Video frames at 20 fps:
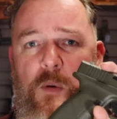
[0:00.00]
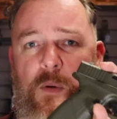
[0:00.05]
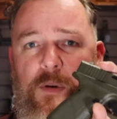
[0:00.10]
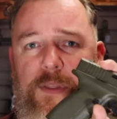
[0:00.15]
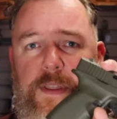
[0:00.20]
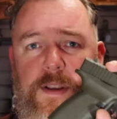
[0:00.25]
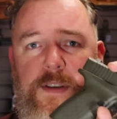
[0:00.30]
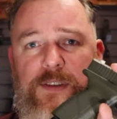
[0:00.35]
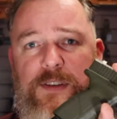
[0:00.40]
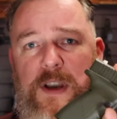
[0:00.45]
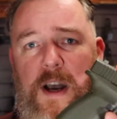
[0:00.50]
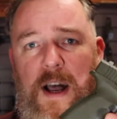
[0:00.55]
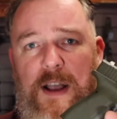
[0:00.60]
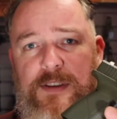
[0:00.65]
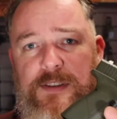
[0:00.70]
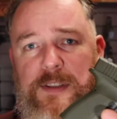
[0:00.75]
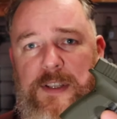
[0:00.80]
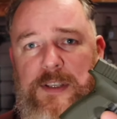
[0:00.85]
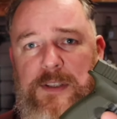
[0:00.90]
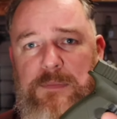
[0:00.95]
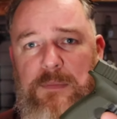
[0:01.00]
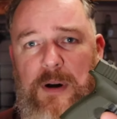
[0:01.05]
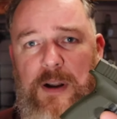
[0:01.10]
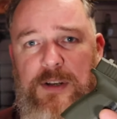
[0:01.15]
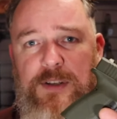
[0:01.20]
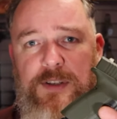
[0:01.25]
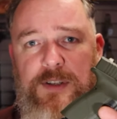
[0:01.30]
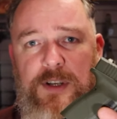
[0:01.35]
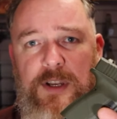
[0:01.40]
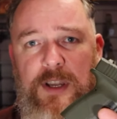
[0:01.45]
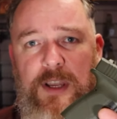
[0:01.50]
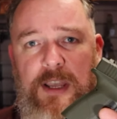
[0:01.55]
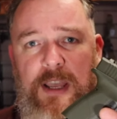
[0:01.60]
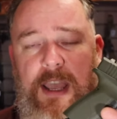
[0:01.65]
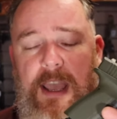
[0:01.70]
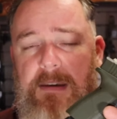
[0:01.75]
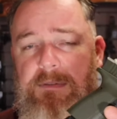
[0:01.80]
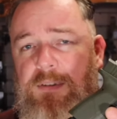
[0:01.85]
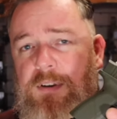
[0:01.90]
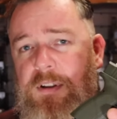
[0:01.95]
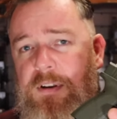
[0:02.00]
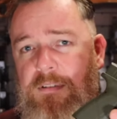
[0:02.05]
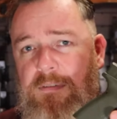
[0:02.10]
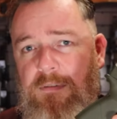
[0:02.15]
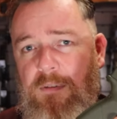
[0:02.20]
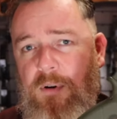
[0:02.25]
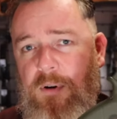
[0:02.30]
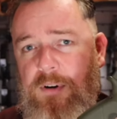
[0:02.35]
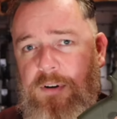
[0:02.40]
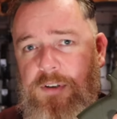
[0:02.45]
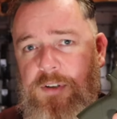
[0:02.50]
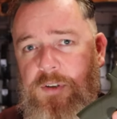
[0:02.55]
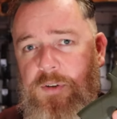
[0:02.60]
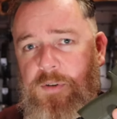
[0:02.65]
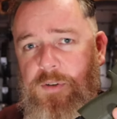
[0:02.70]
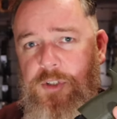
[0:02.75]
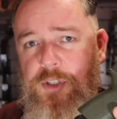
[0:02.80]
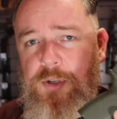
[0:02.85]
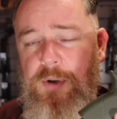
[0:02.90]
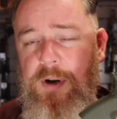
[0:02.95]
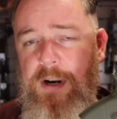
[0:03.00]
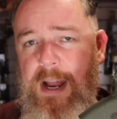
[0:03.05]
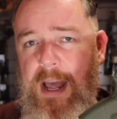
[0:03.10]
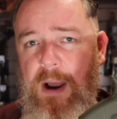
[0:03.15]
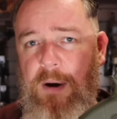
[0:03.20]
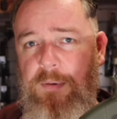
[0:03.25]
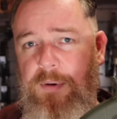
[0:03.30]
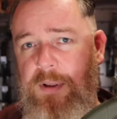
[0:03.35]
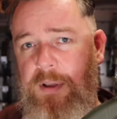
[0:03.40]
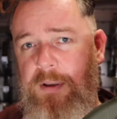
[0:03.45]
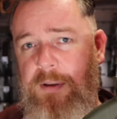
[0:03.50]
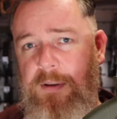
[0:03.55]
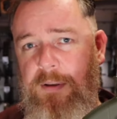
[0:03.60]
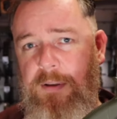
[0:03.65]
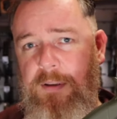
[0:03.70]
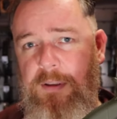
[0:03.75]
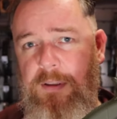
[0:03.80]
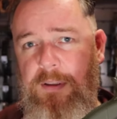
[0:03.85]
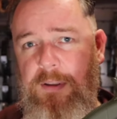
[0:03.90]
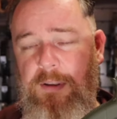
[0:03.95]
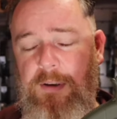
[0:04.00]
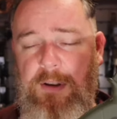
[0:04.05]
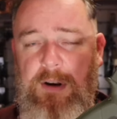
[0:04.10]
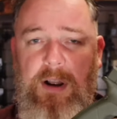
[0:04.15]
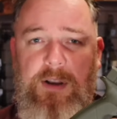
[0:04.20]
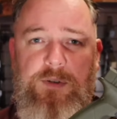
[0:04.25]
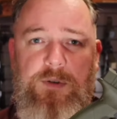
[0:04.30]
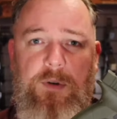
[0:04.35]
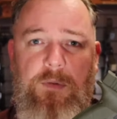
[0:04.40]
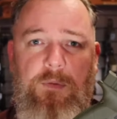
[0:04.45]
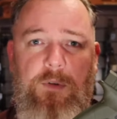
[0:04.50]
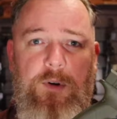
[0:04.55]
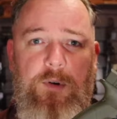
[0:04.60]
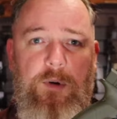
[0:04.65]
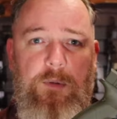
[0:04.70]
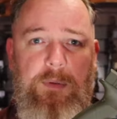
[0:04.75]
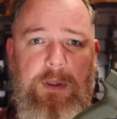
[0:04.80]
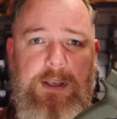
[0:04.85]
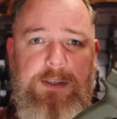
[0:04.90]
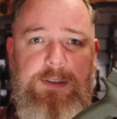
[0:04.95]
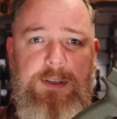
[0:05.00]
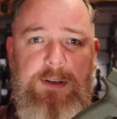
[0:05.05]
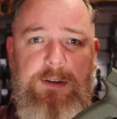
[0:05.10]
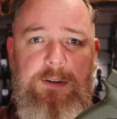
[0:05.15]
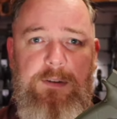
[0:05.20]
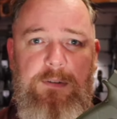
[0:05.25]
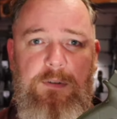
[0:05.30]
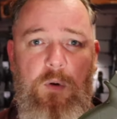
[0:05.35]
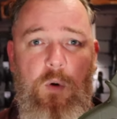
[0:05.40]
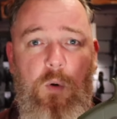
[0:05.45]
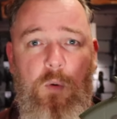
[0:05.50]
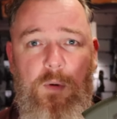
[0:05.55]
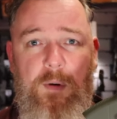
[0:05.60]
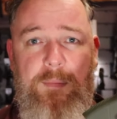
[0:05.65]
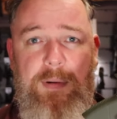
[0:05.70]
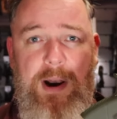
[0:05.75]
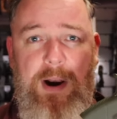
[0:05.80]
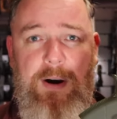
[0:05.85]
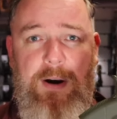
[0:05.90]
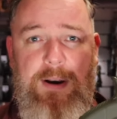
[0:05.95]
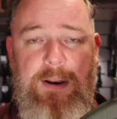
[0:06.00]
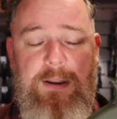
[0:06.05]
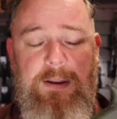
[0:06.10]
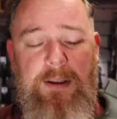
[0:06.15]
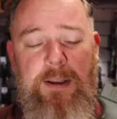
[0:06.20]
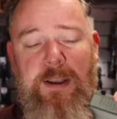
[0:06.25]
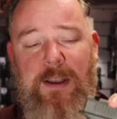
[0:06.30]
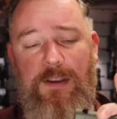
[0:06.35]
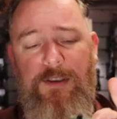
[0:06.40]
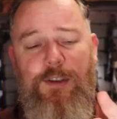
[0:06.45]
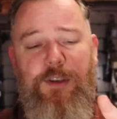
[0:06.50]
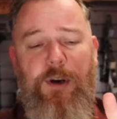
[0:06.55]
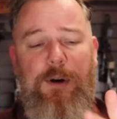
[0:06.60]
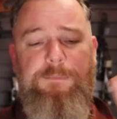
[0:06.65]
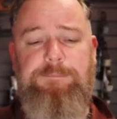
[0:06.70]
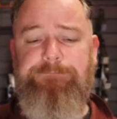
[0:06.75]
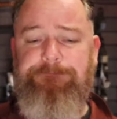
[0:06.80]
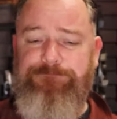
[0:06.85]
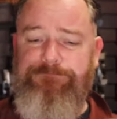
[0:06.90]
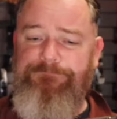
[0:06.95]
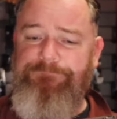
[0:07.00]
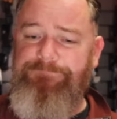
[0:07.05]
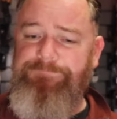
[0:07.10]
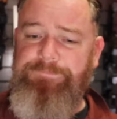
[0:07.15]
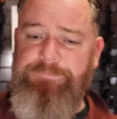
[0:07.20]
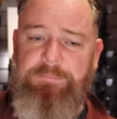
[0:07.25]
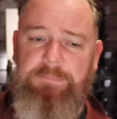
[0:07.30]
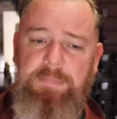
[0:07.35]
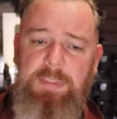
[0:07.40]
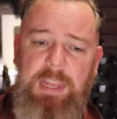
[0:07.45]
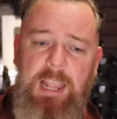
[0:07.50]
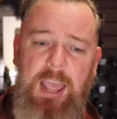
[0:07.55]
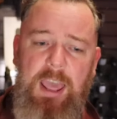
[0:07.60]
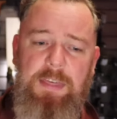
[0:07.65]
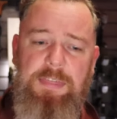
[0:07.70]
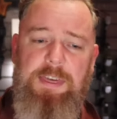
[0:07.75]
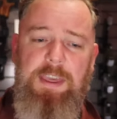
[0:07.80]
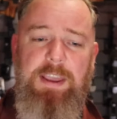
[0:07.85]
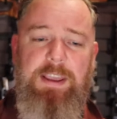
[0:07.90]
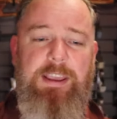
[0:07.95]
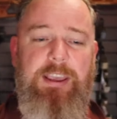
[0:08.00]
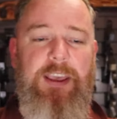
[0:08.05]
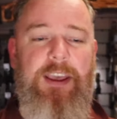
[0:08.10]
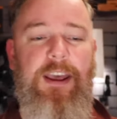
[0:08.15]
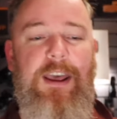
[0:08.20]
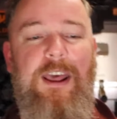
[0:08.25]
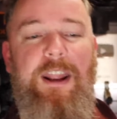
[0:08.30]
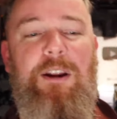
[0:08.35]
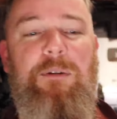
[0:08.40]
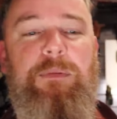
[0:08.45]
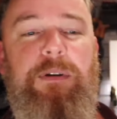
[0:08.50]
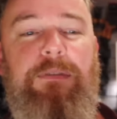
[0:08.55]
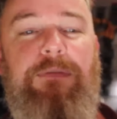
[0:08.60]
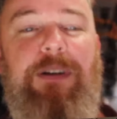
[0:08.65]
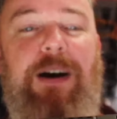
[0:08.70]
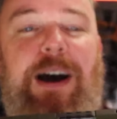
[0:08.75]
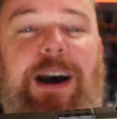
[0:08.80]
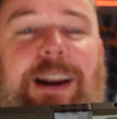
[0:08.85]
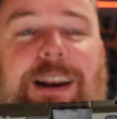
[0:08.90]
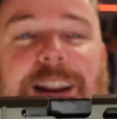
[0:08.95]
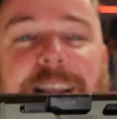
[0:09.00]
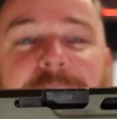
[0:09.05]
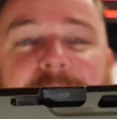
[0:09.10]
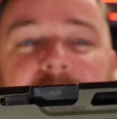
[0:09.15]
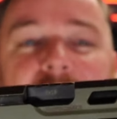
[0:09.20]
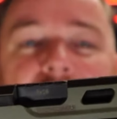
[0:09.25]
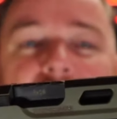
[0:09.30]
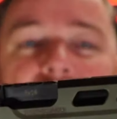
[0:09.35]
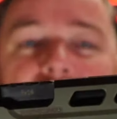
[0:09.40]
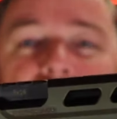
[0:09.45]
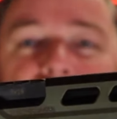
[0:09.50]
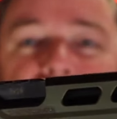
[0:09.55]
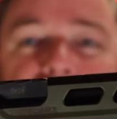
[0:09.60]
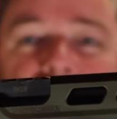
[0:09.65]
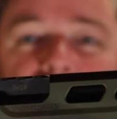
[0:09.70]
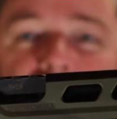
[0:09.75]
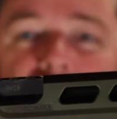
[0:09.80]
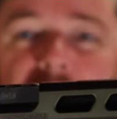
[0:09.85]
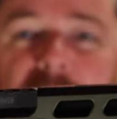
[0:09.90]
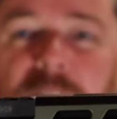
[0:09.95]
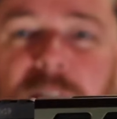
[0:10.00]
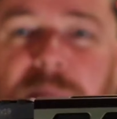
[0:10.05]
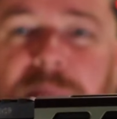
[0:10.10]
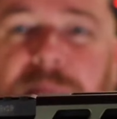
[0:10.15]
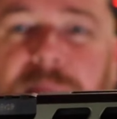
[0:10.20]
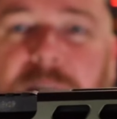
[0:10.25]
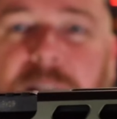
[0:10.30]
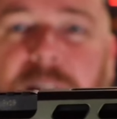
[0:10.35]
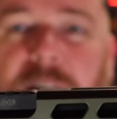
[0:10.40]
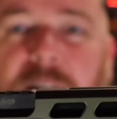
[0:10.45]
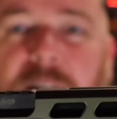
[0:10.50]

when things cost this much, if you can afford to shoot it out, you can also afford to replace it or repair it. So I think it'll be fine. A little bit